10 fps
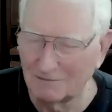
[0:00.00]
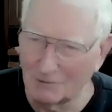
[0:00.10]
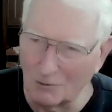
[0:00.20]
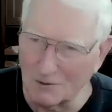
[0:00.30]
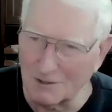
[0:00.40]
Of
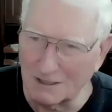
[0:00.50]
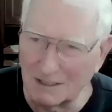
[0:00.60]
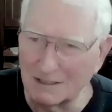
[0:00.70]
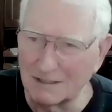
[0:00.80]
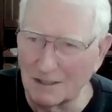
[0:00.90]
course, the
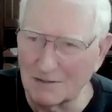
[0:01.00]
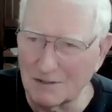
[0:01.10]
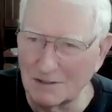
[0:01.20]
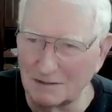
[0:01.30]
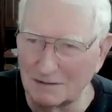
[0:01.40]
kid does
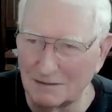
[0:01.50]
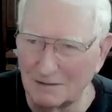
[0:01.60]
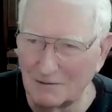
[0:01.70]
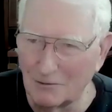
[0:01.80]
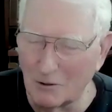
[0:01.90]
it.
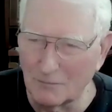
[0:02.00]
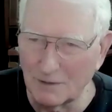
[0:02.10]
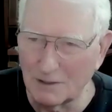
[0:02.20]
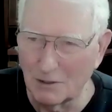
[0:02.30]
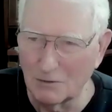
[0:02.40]
Off
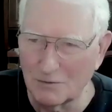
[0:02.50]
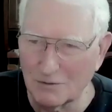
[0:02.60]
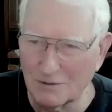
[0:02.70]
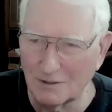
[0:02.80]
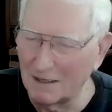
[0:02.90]
he
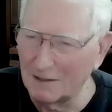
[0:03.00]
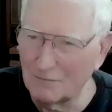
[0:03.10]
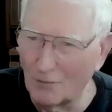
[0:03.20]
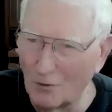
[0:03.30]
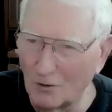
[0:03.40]
goes and he
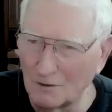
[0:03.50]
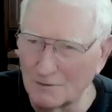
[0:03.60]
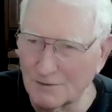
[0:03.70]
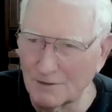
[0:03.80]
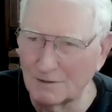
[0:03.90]

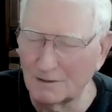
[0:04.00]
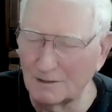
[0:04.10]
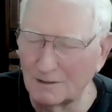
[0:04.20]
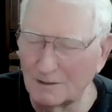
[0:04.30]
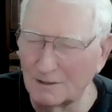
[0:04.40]
falls
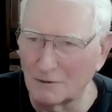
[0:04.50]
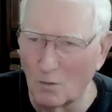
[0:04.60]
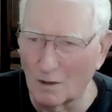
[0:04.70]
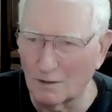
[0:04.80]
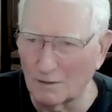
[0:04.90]

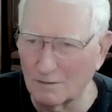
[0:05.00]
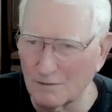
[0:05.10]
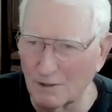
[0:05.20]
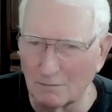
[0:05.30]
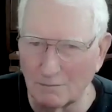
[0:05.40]
into the
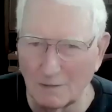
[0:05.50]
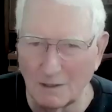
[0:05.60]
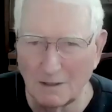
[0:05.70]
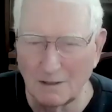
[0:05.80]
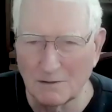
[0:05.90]
water. Some,
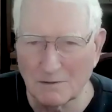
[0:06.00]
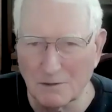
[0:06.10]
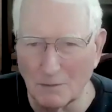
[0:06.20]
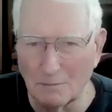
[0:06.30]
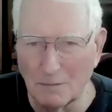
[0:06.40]

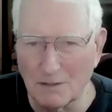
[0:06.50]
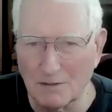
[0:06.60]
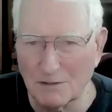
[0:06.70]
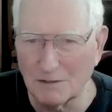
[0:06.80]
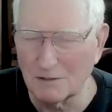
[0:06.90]
some of the
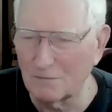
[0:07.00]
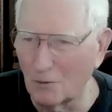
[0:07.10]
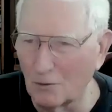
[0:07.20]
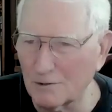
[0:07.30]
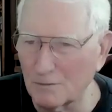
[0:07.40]
myths, it
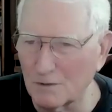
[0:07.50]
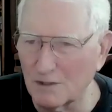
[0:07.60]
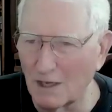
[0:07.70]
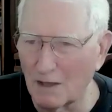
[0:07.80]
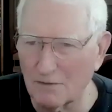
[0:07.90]
falls to his
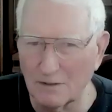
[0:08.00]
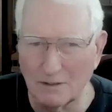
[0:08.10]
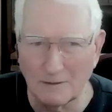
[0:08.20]
death.